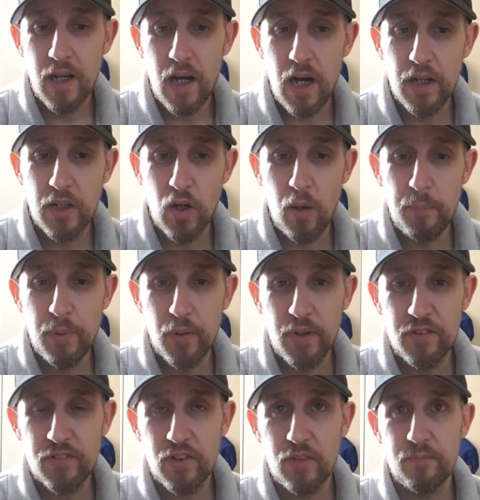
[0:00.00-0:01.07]
I've got to be
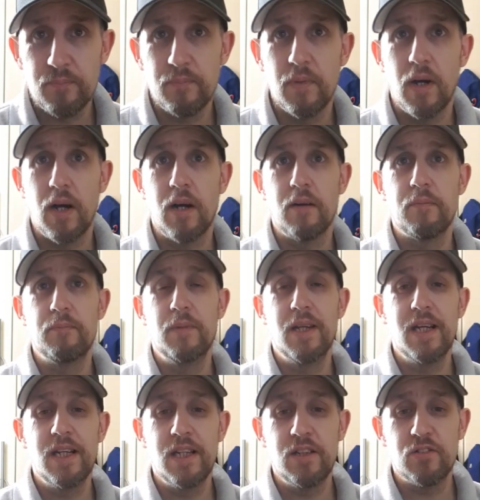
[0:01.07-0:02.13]
honest, i am
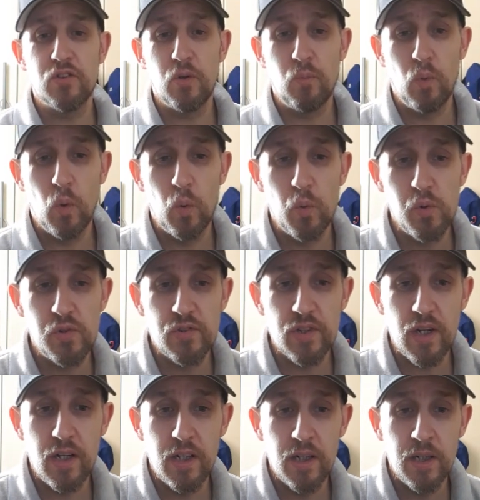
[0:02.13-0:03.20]
leaning towards...
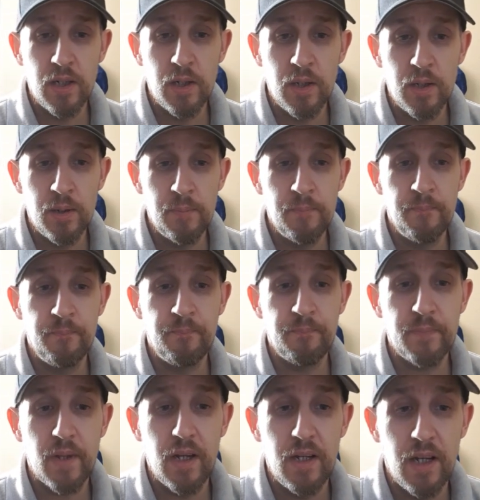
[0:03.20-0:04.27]
Um,
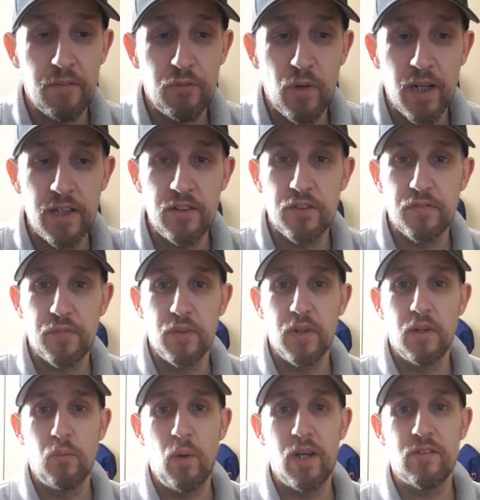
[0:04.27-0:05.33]
Love Reigns
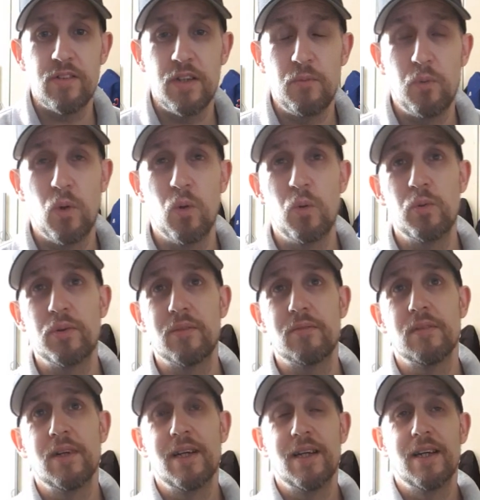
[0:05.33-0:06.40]
for Wesley Ward.
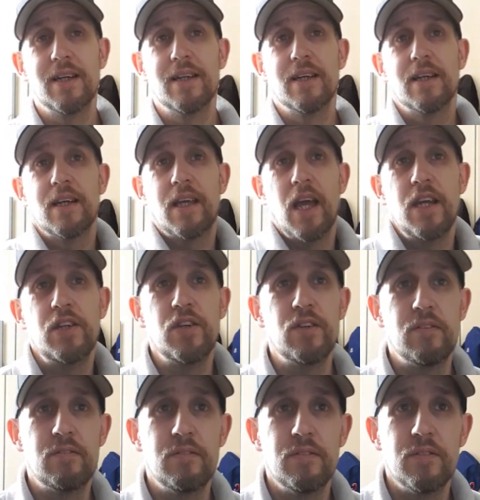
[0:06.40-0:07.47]
Again,
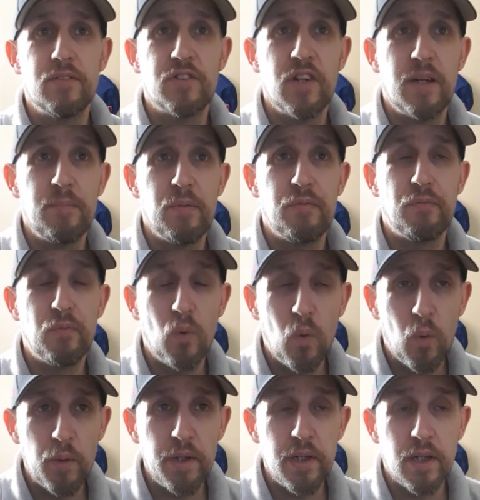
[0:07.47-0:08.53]
you said it
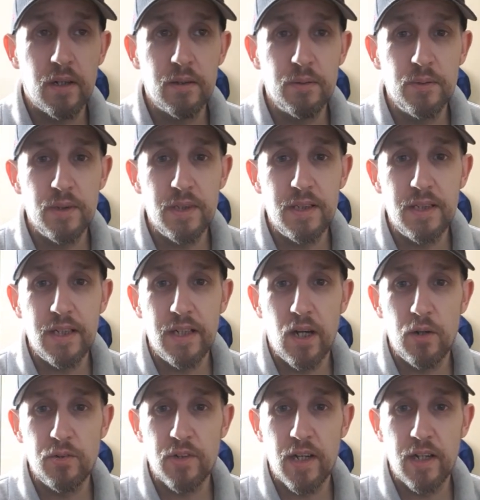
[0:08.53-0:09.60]
before, you know, he
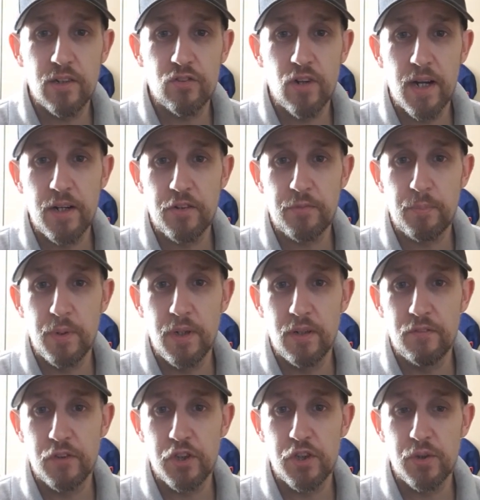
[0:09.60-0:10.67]
knows how to train a sprinter
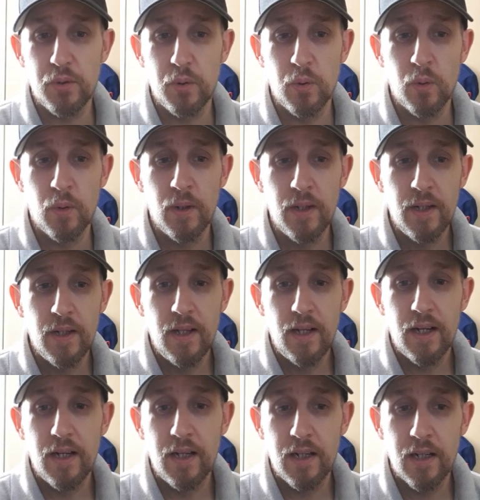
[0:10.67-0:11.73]
for sure.
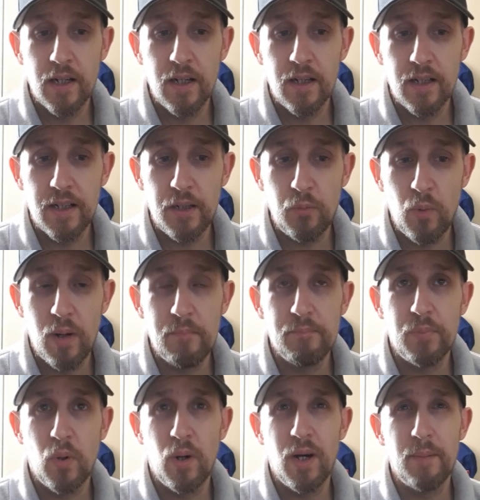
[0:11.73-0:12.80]
Uh, it won
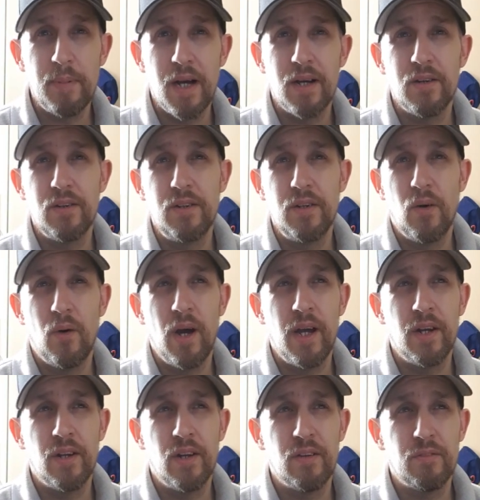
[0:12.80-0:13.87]
by about
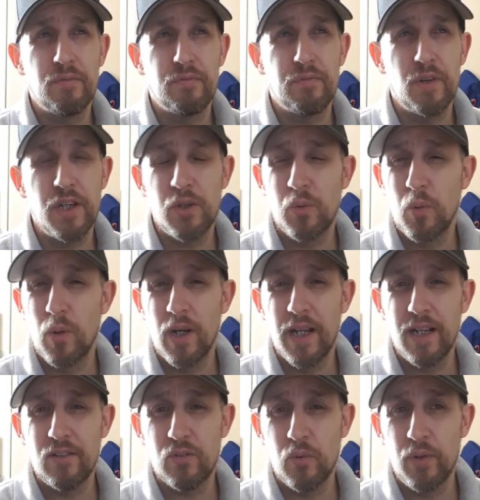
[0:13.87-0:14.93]
nine and three quarter
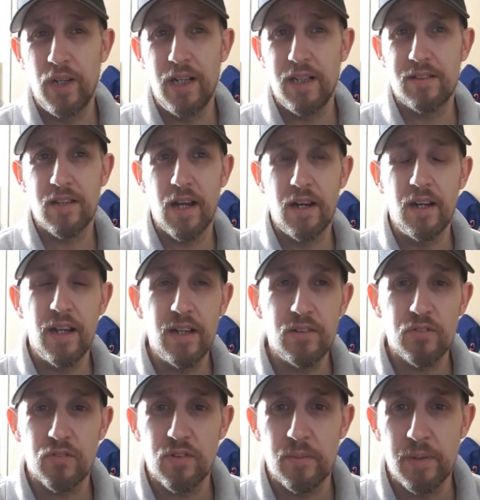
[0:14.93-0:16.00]
lengths or nearly 10
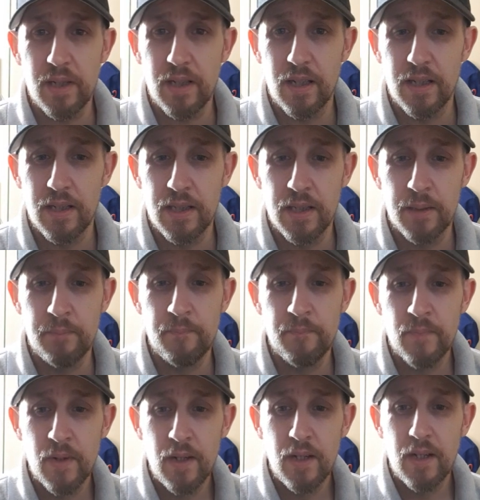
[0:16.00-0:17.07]
lengths or something um,
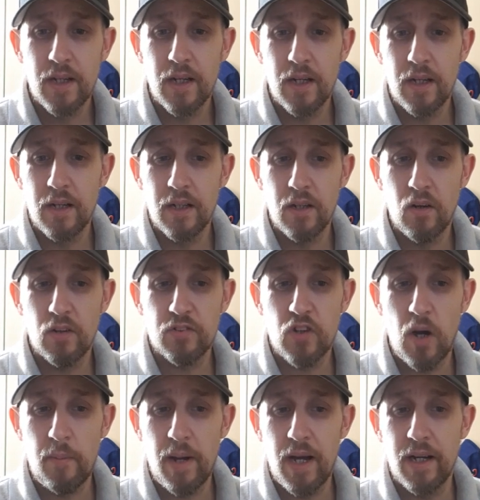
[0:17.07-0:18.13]
uh, last
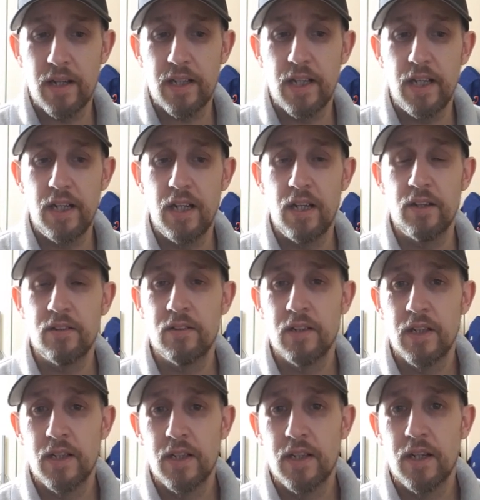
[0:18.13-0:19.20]
time out at Keeneland.
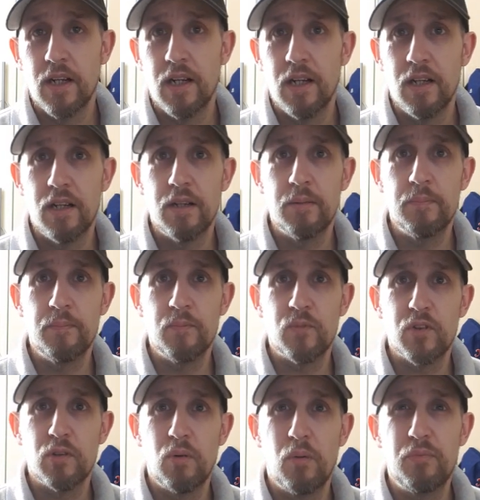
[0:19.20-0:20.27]
Um,
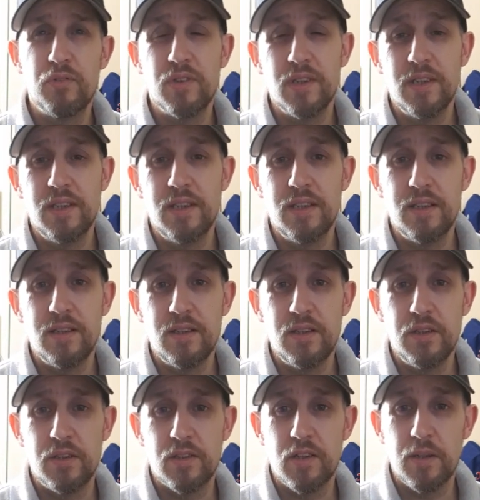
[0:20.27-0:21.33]
so obviously
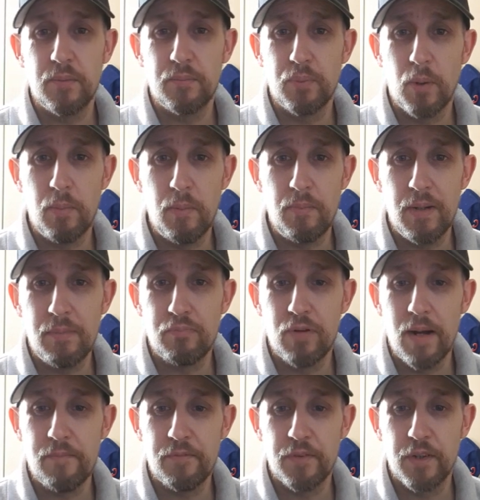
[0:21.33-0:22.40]
you'd think probably
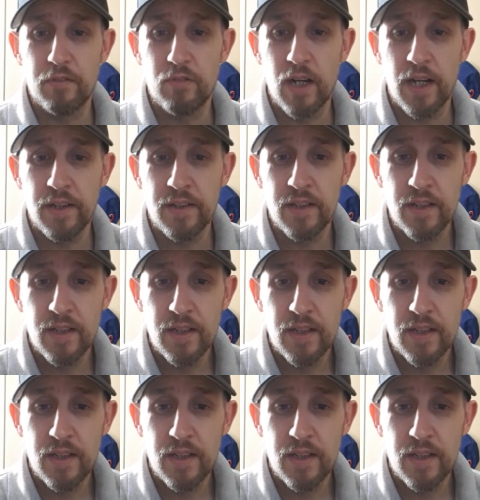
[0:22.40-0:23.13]
prep for the run.